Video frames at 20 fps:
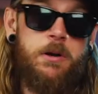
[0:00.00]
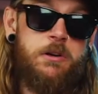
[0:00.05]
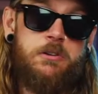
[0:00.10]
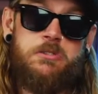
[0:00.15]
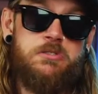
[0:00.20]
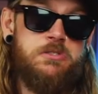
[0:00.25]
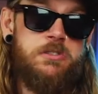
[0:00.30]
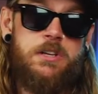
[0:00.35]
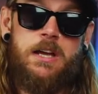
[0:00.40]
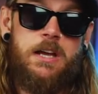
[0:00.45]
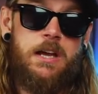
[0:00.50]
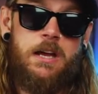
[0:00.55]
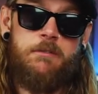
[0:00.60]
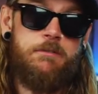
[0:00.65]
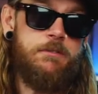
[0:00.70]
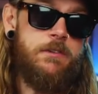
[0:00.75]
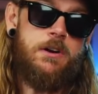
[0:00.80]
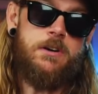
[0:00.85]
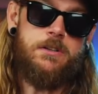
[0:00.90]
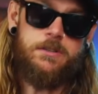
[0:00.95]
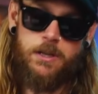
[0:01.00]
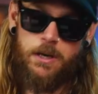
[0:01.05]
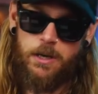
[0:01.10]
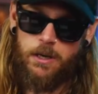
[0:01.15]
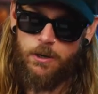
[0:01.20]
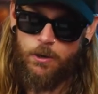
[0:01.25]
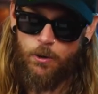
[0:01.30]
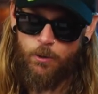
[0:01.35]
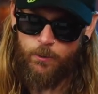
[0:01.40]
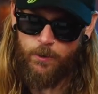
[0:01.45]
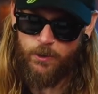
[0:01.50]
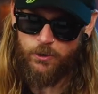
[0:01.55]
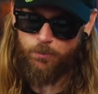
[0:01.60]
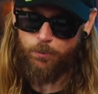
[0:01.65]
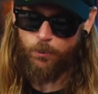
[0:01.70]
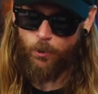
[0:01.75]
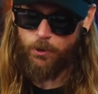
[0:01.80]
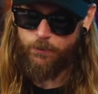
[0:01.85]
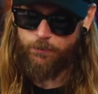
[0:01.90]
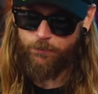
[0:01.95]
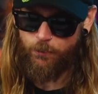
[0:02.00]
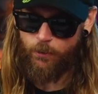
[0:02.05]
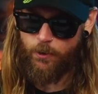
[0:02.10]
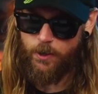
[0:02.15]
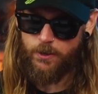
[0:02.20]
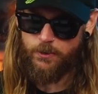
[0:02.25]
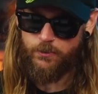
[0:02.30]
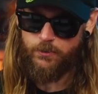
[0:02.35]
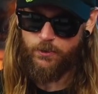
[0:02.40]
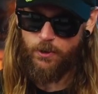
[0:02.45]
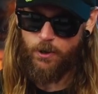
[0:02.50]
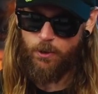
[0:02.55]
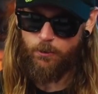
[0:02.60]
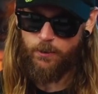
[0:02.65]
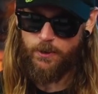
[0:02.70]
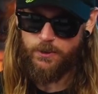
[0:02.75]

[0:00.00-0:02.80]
by seeing if there's any known exploit for it. So